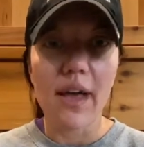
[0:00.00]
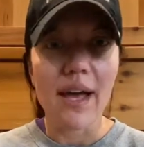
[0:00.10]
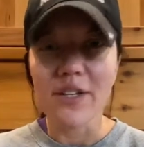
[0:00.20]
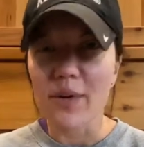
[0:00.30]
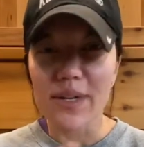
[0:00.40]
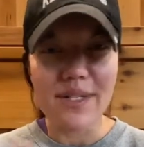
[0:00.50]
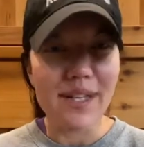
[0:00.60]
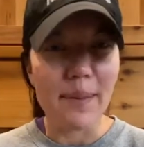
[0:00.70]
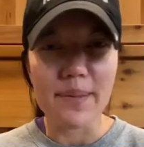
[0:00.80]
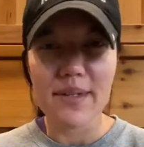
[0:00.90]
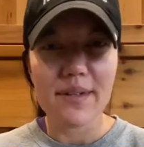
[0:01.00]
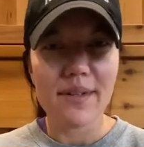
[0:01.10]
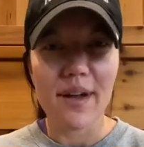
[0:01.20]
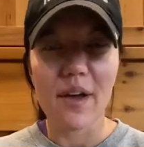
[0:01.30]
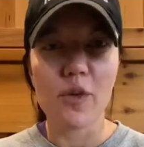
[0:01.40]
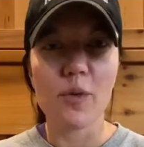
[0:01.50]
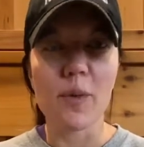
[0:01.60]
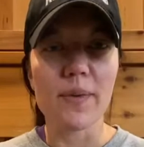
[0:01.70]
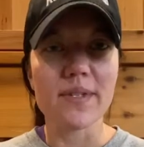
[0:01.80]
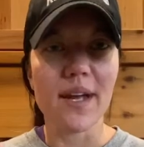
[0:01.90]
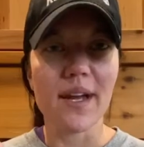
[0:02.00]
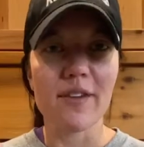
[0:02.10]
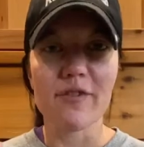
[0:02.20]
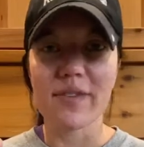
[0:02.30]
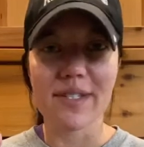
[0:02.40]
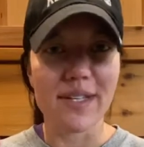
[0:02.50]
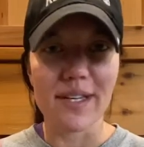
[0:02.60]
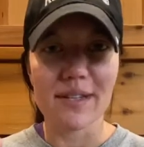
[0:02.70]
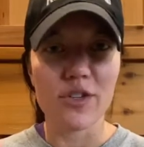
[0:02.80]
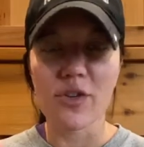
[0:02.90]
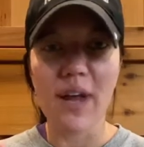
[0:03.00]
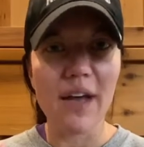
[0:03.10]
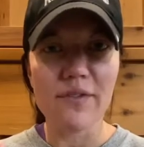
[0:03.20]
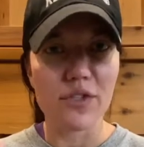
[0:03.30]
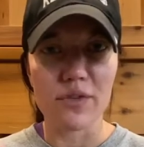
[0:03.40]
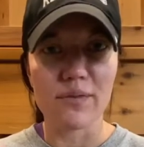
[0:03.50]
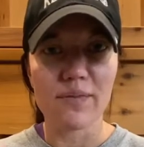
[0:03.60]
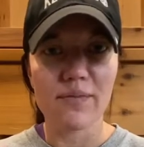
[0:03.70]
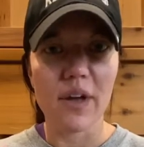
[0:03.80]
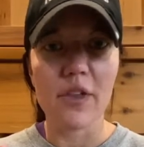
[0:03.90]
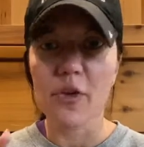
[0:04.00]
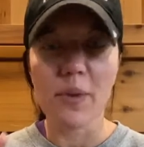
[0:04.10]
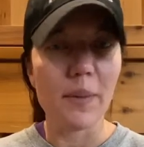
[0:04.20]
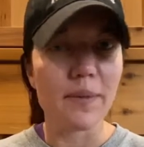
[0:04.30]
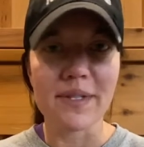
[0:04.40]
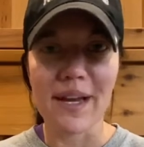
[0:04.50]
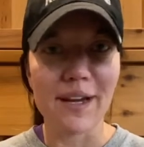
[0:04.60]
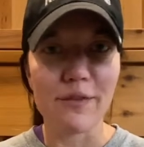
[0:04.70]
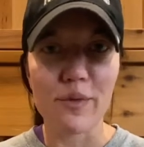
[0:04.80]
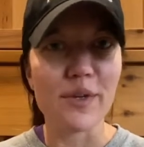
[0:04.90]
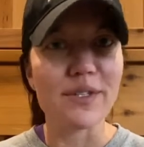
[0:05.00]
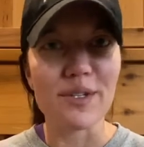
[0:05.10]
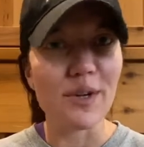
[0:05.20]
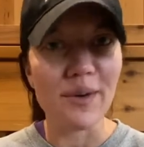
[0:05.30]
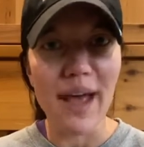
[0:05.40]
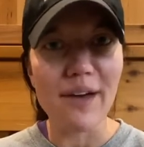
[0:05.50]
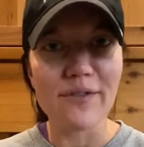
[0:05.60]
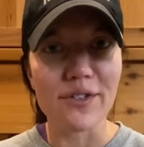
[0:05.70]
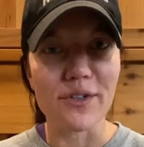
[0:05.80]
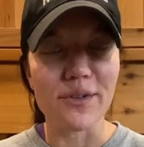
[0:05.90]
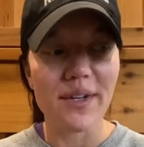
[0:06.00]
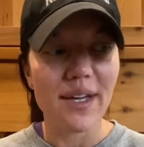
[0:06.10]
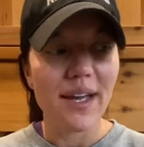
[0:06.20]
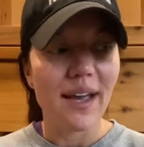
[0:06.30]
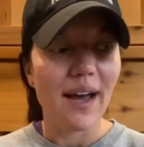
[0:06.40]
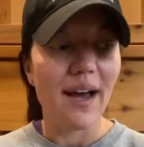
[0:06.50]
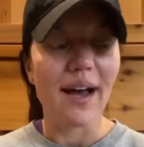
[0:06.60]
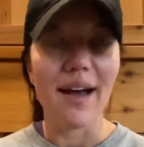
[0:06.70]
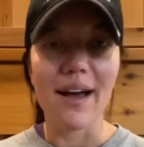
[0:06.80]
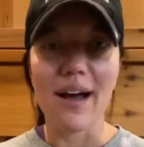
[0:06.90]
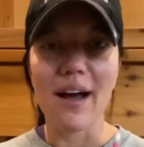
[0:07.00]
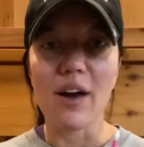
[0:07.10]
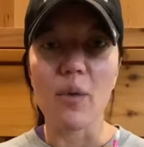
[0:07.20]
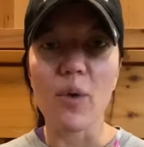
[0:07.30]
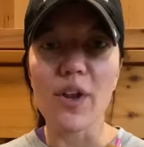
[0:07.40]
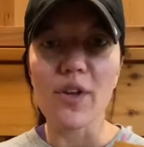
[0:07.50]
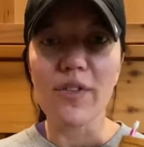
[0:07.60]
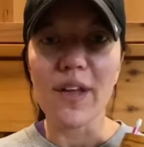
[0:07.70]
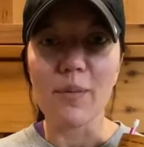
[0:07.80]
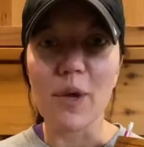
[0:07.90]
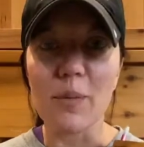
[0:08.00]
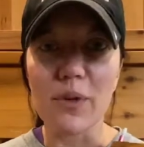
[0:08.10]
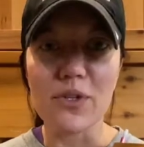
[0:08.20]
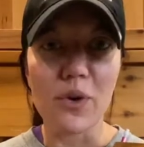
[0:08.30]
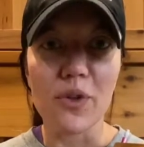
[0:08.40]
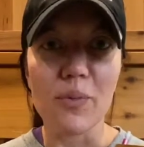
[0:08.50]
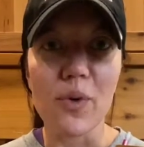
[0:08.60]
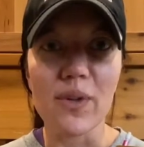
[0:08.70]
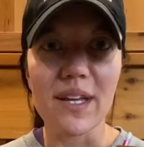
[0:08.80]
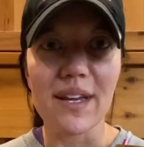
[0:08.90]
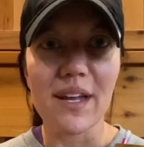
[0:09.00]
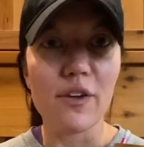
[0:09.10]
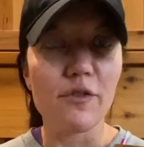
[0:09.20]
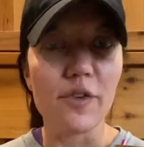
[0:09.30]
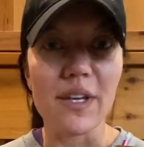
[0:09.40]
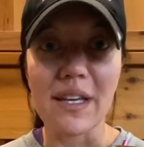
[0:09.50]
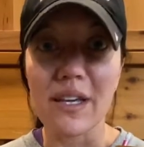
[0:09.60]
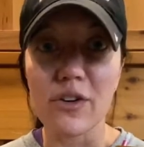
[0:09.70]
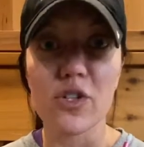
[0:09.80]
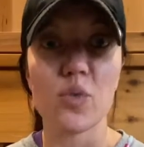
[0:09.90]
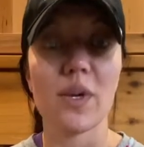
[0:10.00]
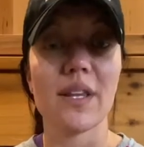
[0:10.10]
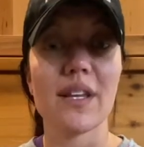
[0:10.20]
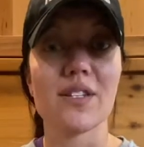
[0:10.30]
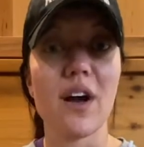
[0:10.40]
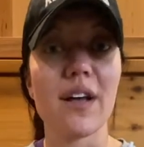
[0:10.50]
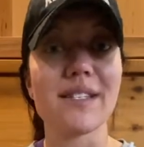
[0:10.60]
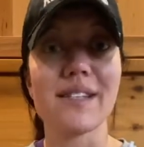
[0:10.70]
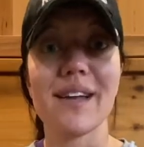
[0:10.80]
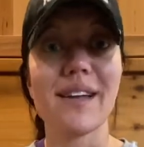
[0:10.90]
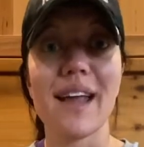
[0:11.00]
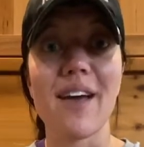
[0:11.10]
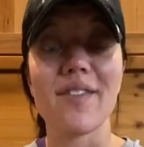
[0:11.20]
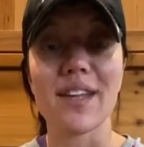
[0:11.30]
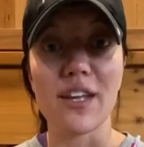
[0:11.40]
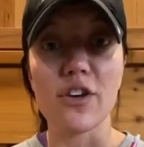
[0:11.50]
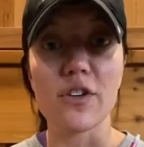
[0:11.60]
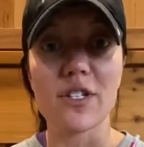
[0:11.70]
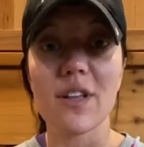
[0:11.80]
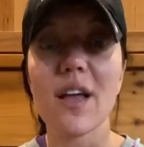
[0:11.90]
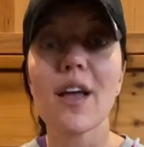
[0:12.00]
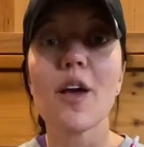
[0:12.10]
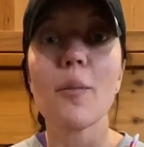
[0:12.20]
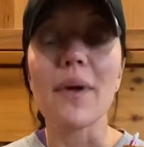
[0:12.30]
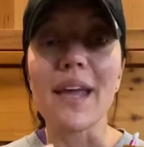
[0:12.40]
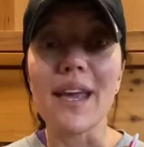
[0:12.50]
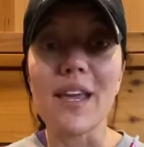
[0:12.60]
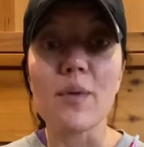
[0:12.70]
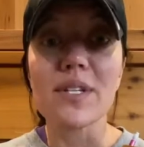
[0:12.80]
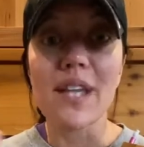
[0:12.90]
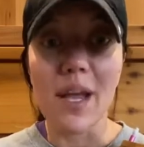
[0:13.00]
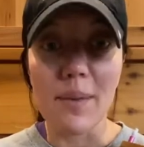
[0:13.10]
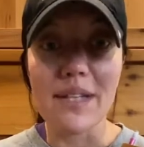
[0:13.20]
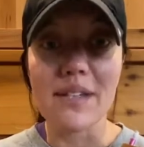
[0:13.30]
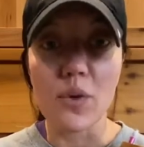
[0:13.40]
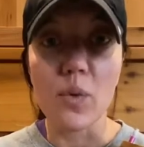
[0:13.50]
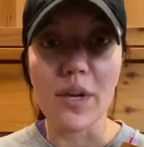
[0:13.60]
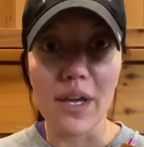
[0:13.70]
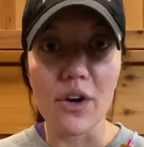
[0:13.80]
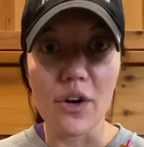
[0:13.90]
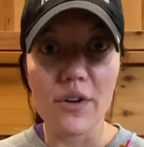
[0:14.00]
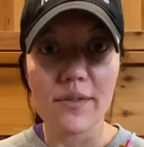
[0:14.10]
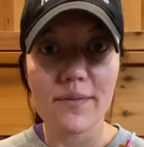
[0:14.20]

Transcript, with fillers: And don't accept other people's negative seeds. You don't have to. Other people's negative words. You don't have to. Uh, what do you think people told Napoleon Hill for years when they saw his son didn't have any ears? But yet he was saying, My son will hear.